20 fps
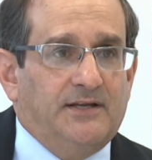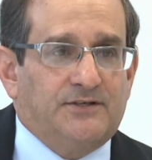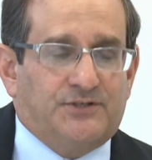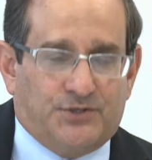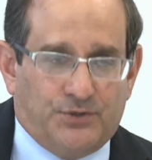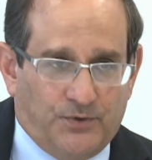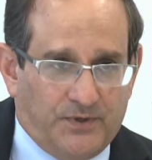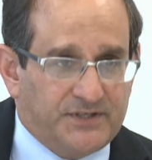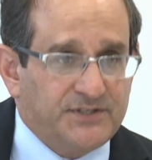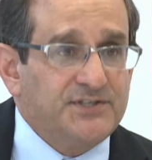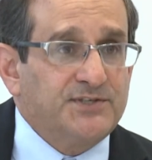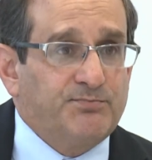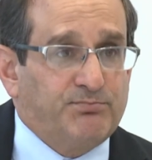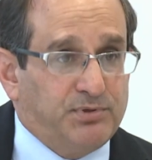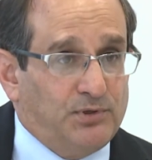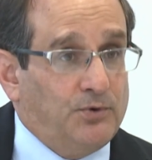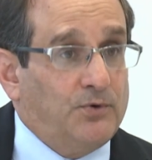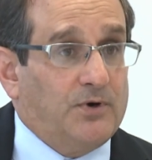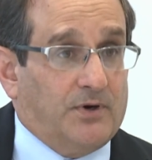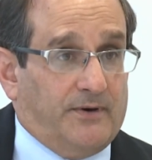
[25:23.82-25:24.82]
to
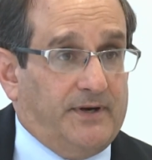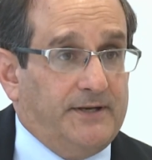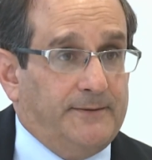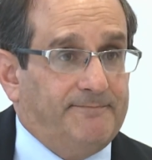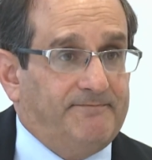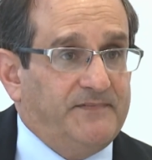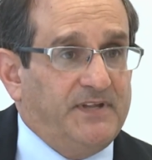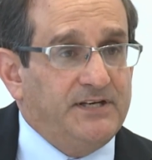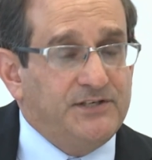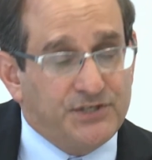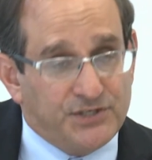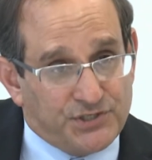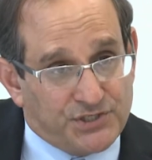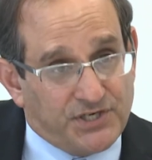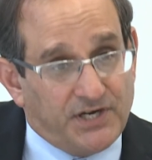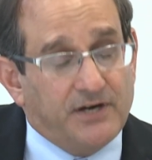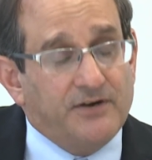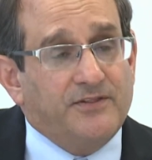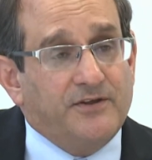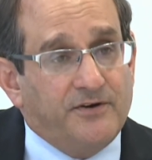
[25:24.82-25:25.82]
explore it and to
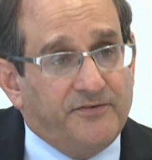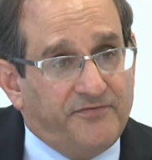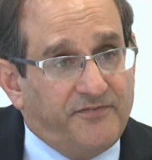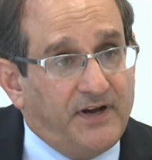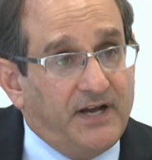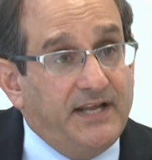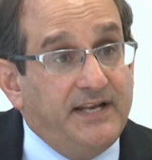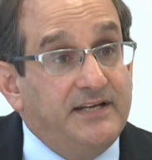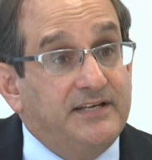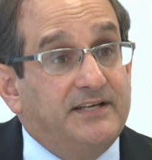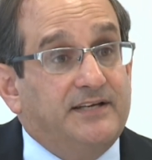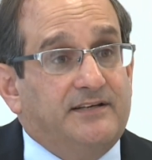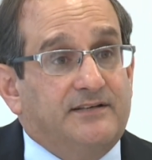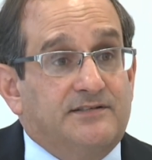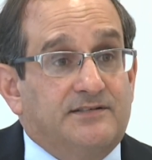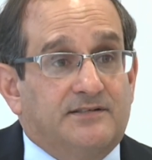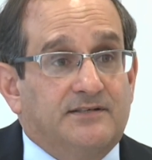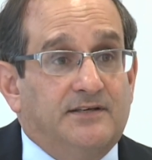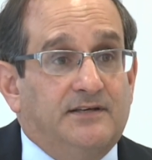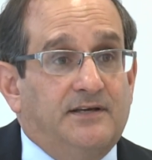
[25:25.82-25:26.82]
share their
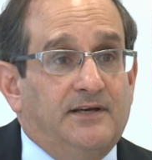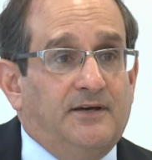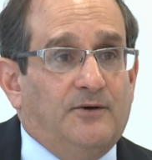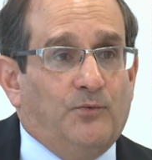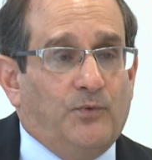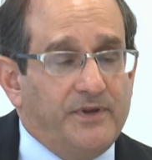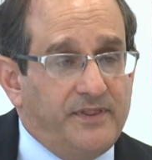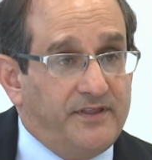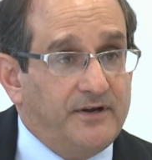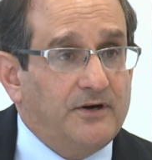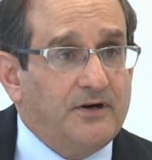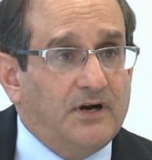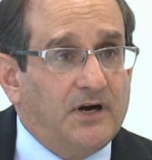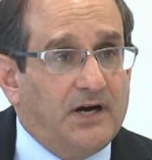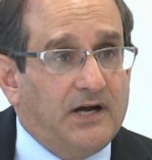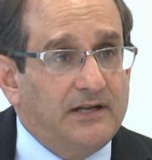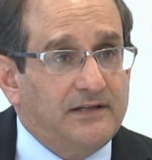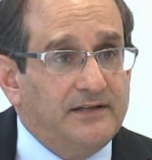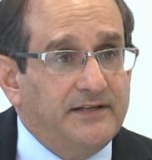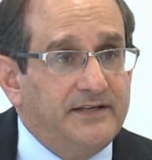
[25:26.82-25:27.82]
findings with their
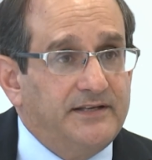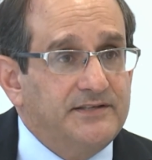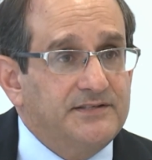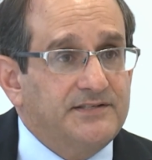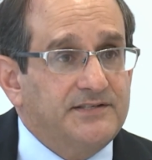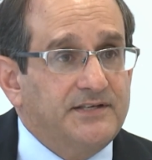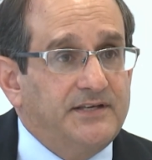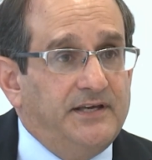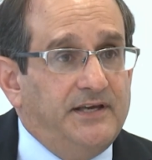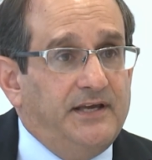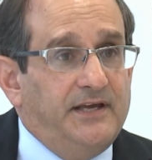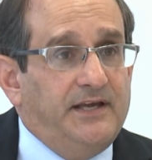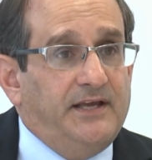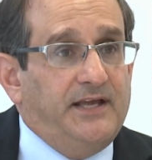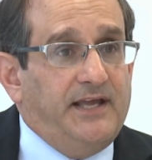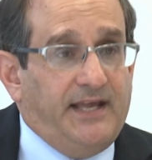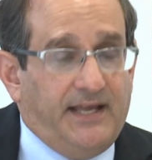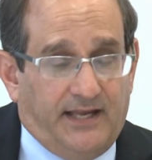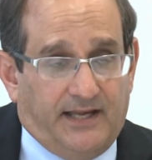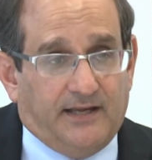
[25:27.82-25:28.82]
colleagues
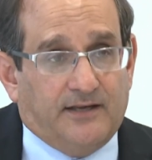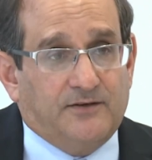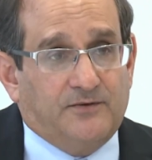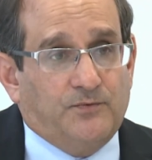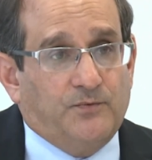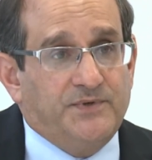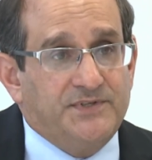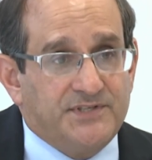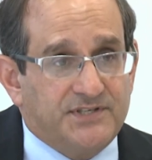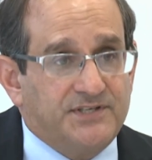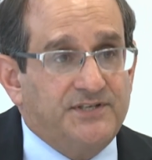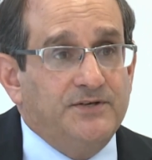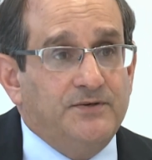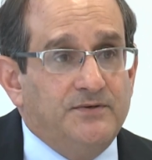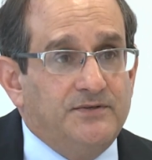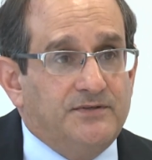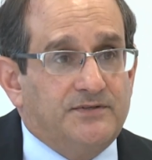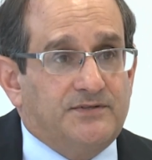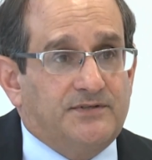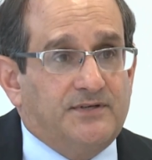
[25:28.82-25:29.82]
and with
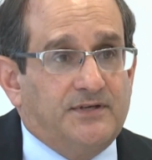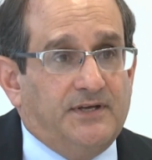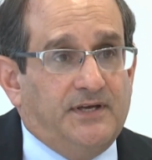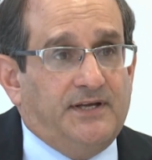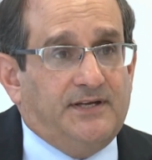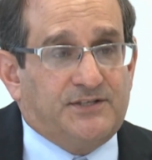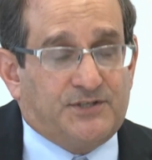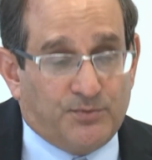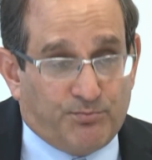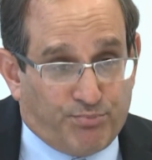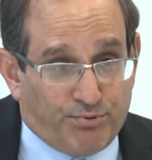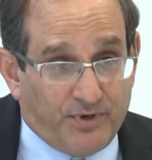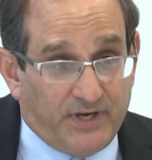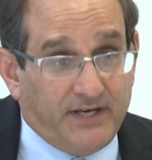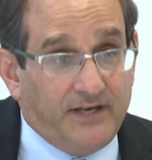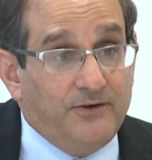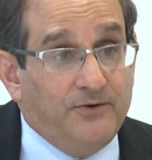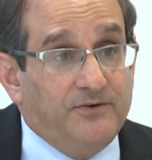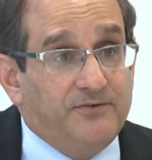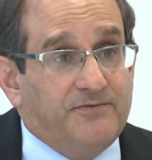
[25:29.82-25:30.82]
students to
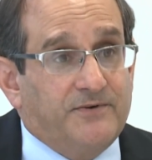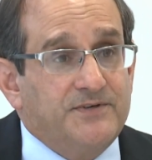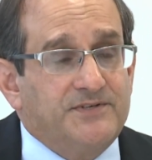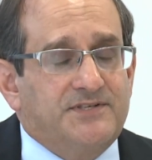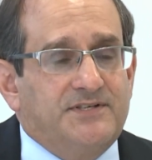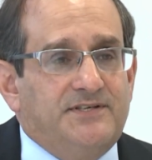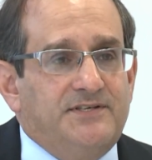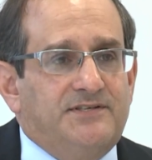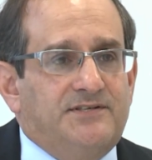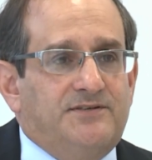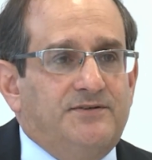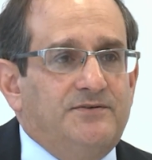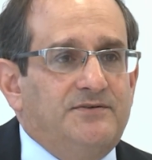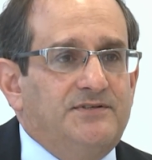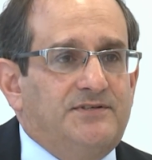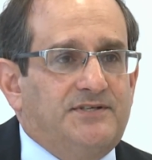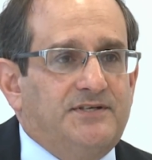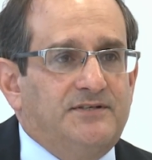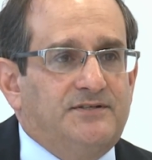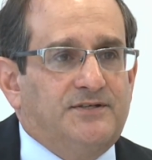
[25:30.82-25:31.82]
bring university
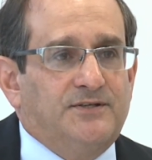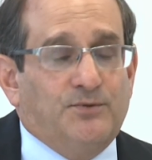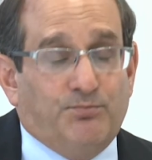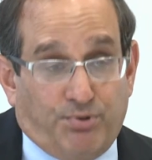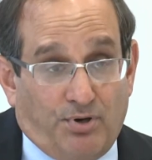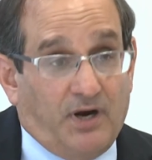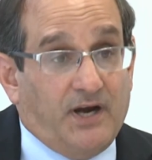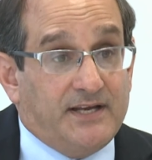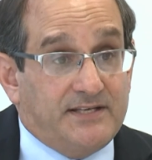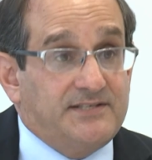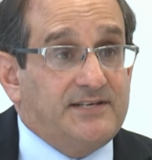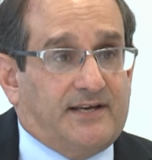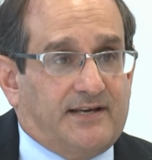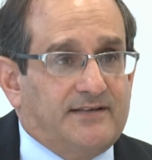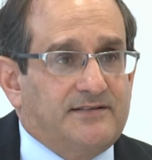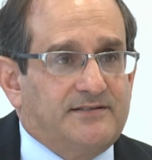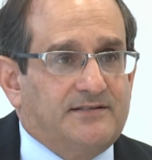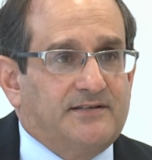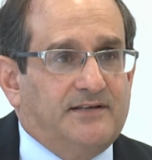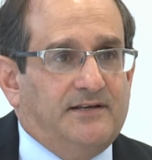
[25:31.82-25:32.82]
students into the
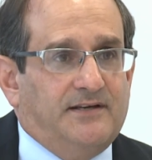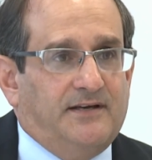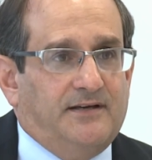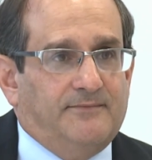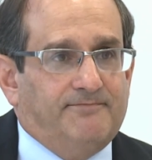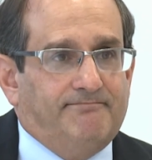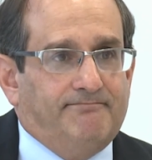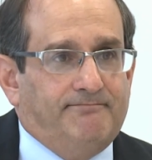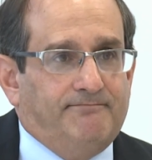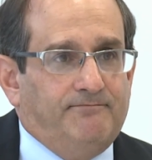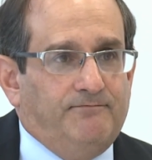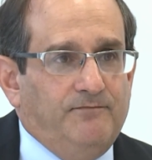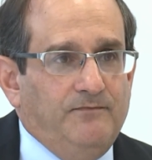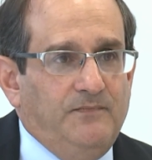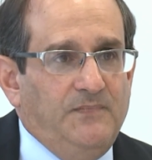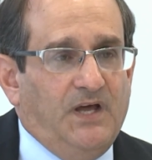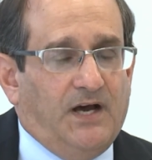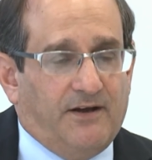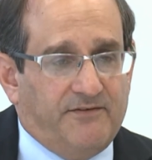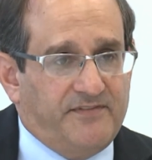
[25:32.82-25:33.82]
process
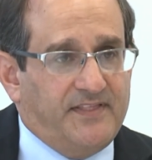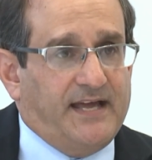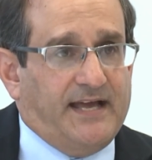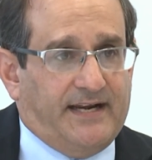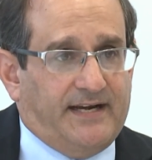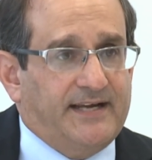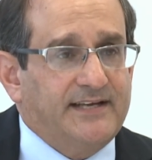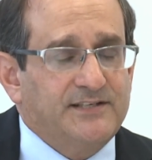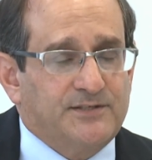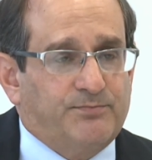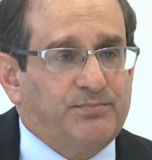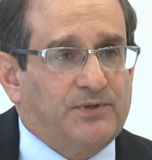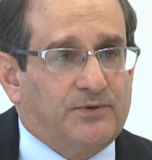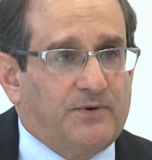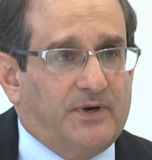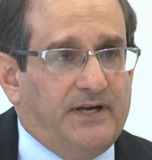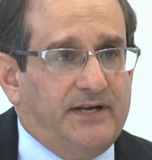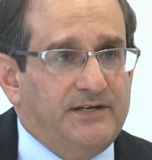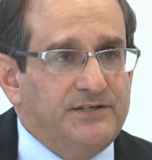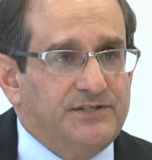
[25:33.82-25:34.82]
of that
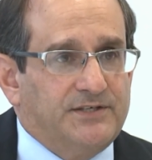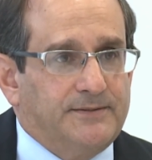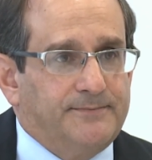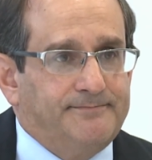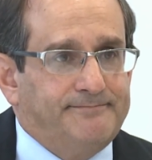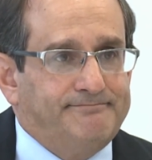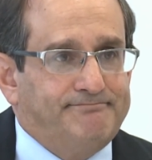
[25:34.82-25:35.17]
exploration.